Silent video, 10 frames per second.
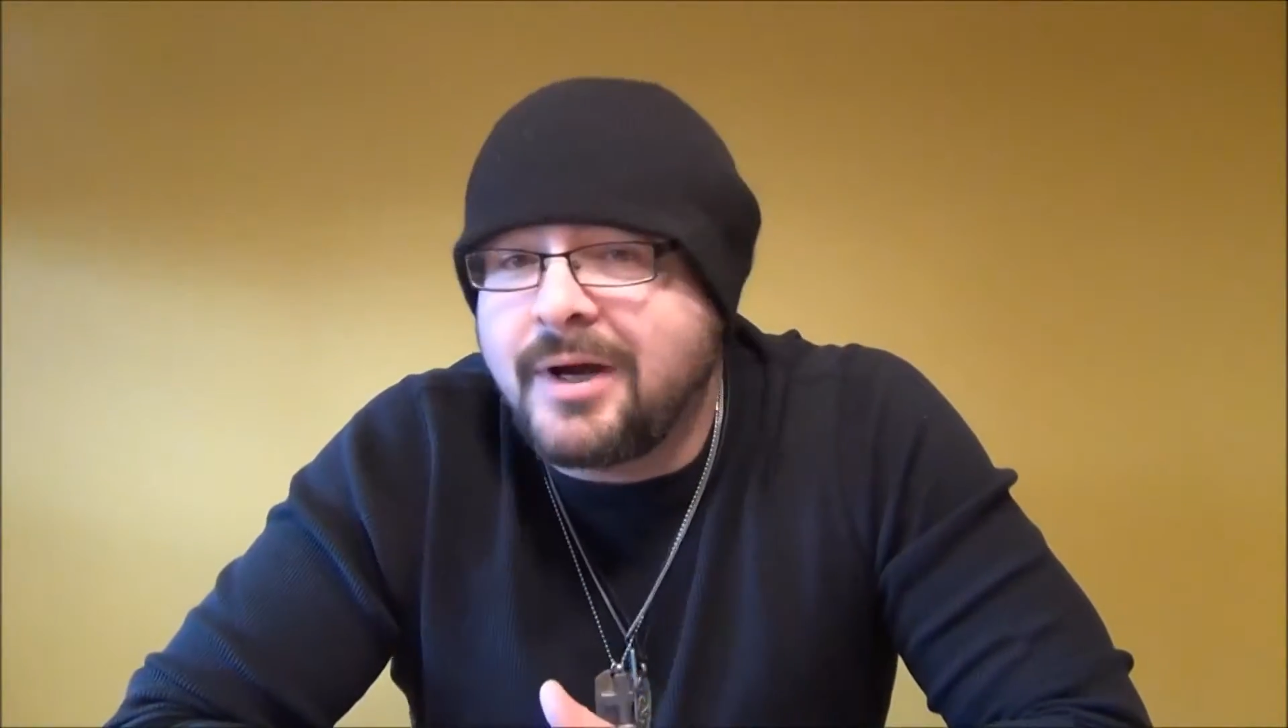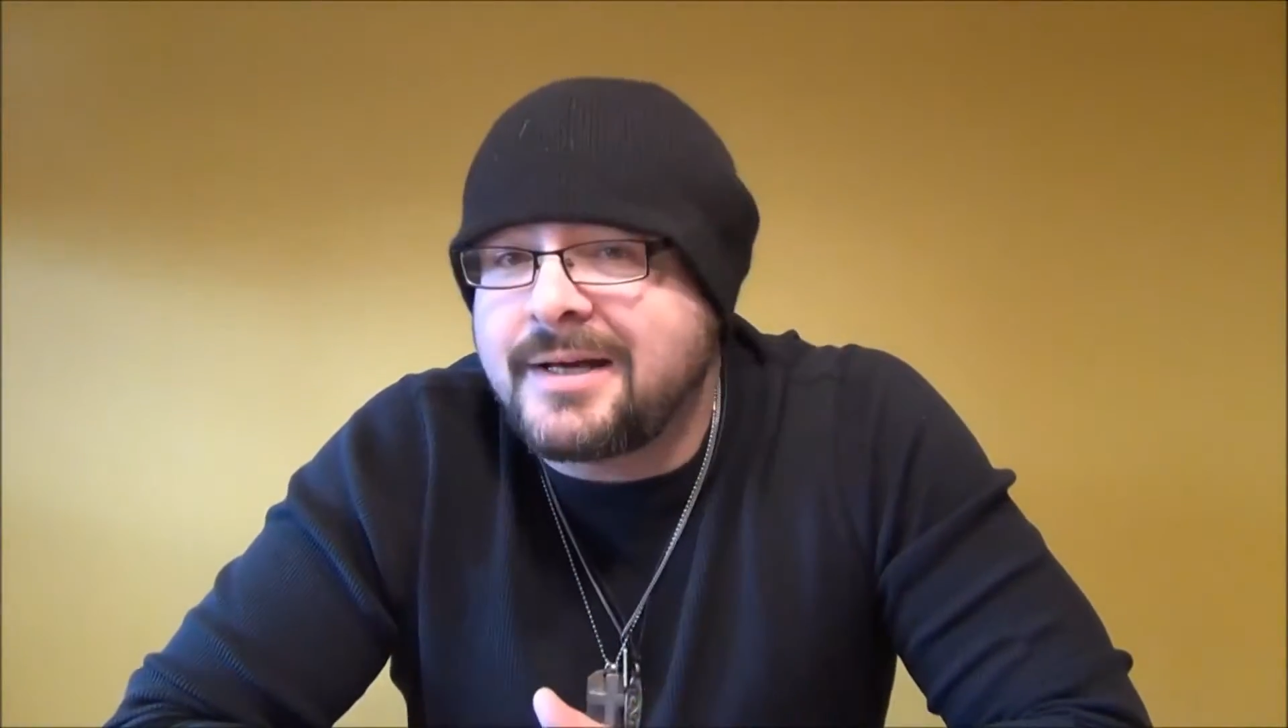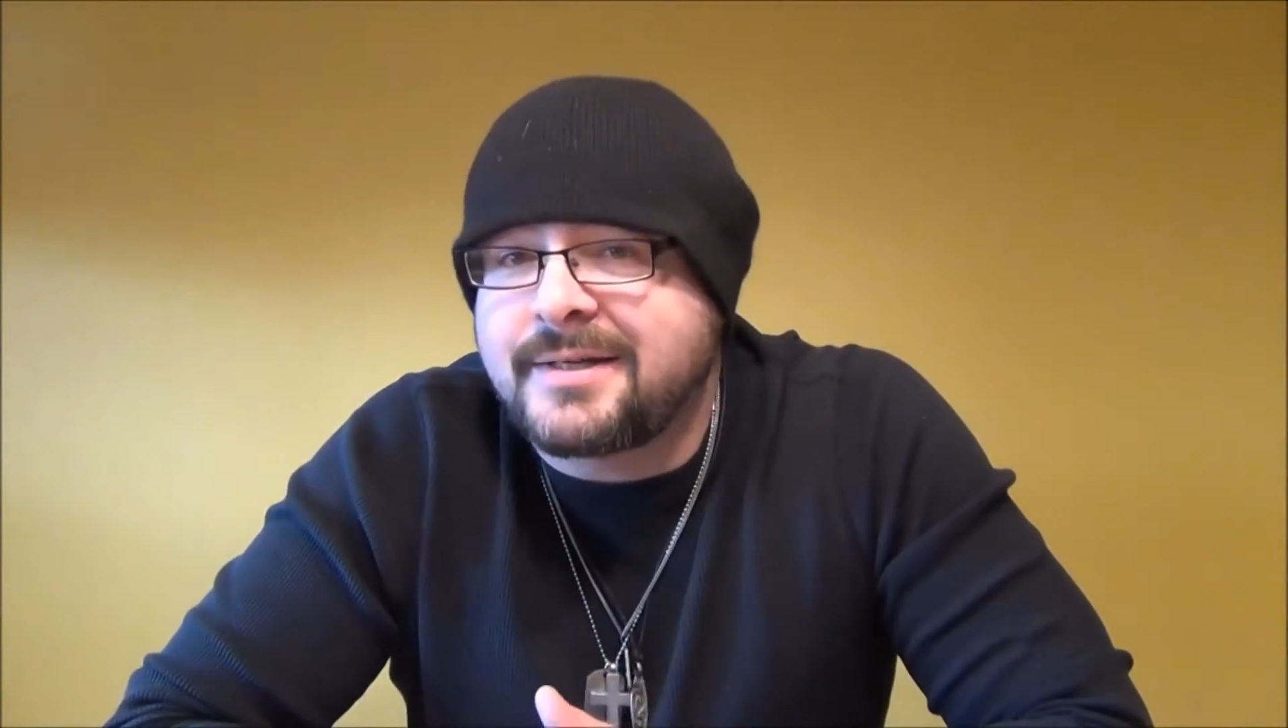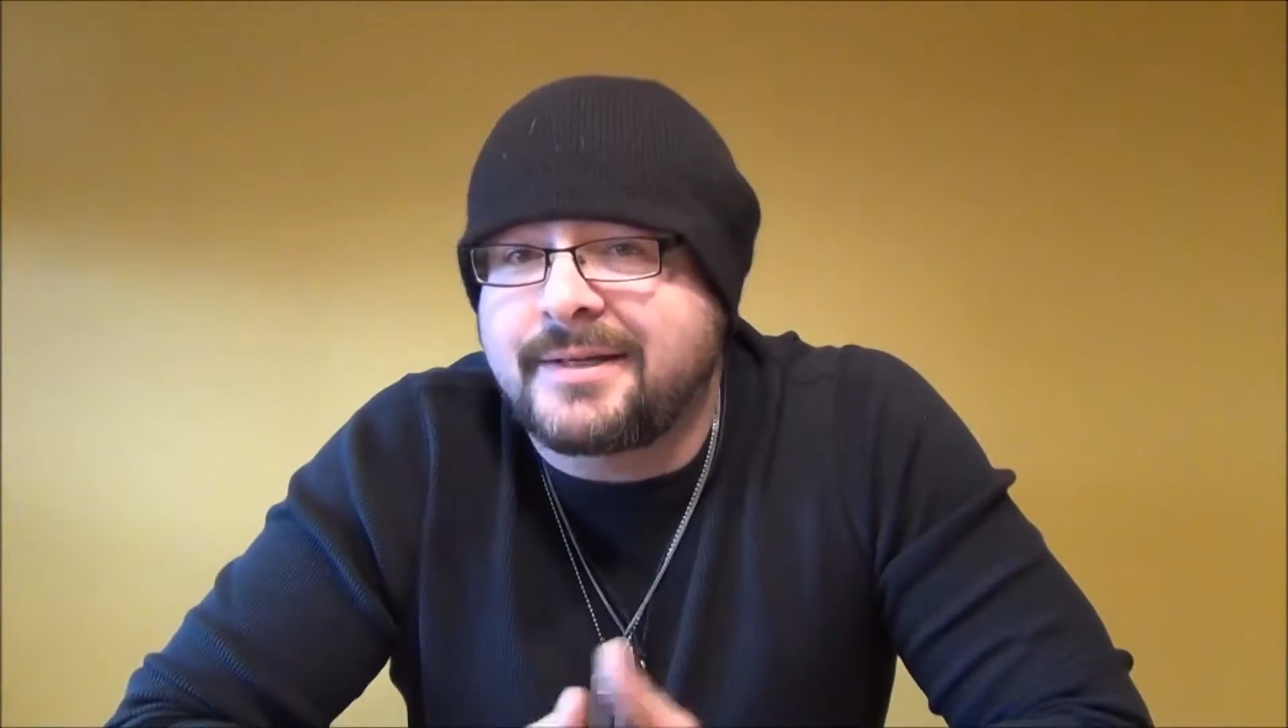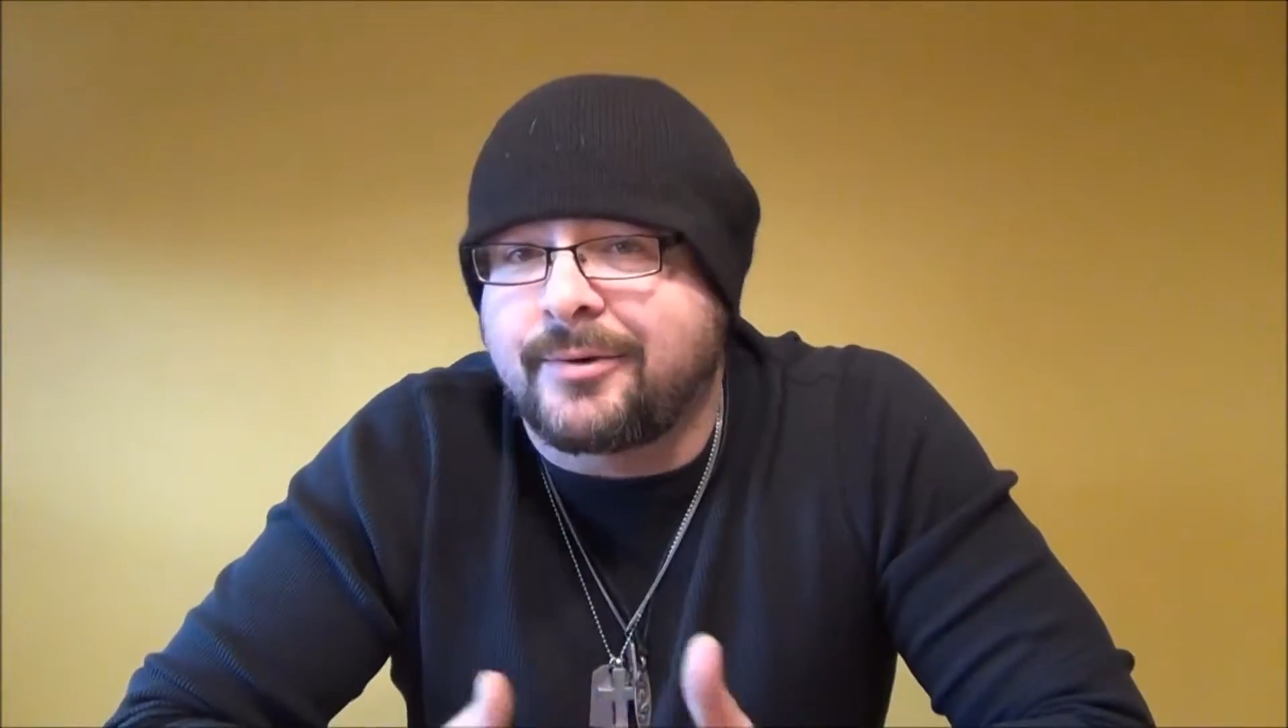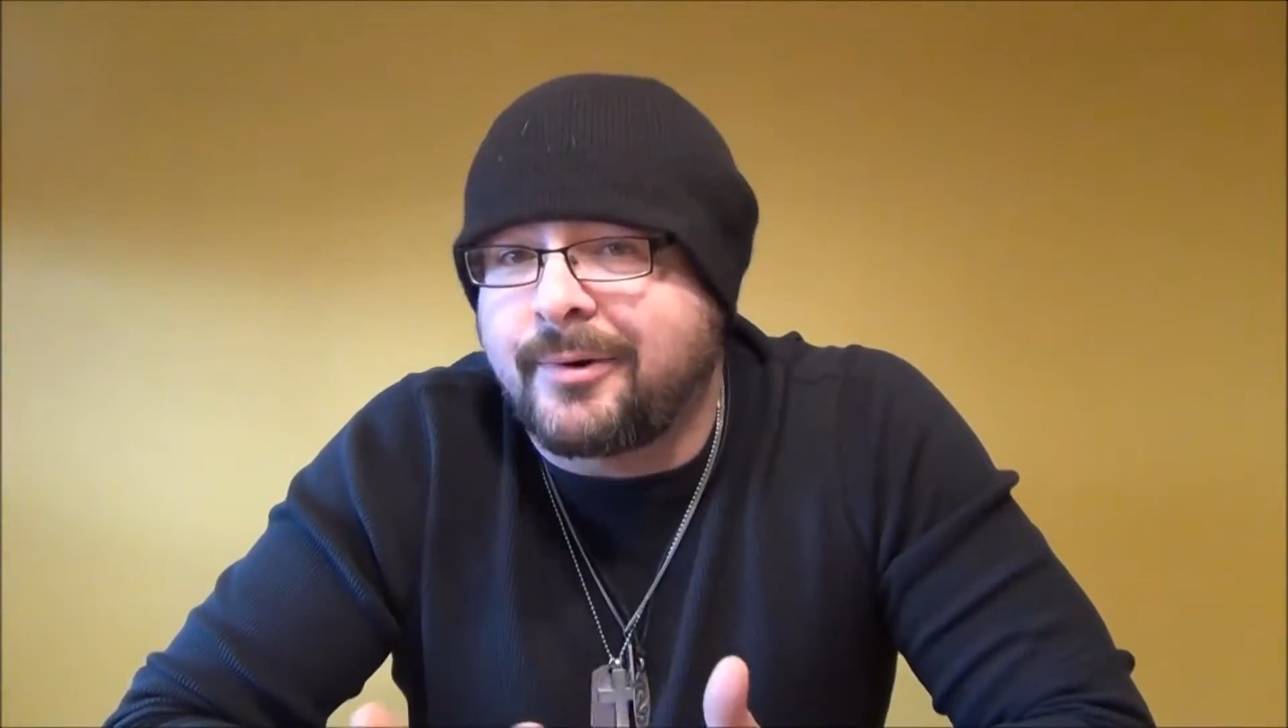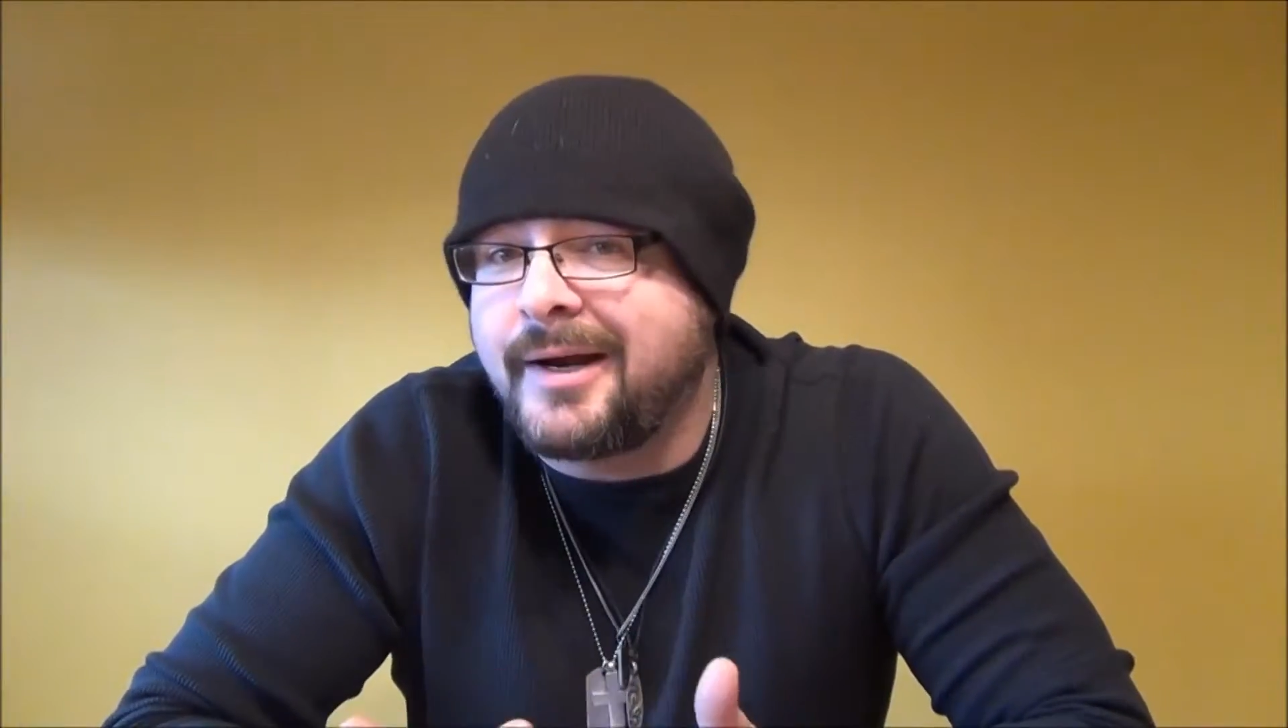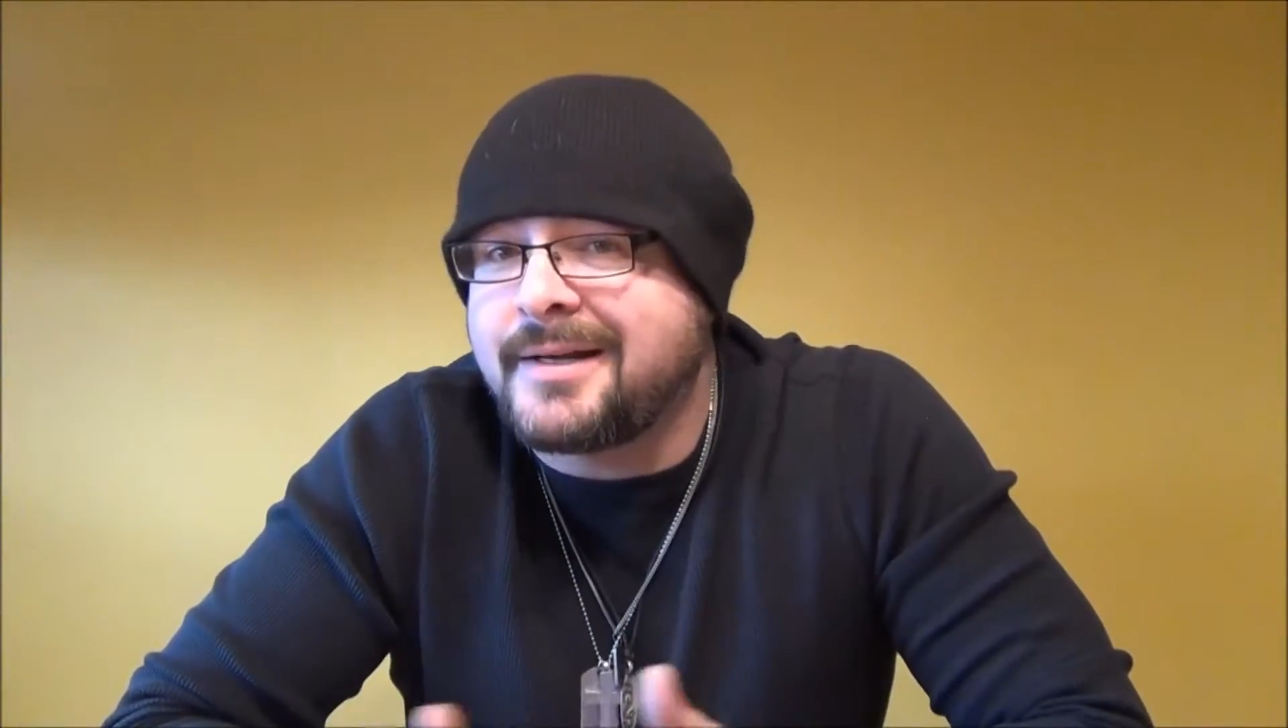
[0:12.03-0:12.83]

guys get to write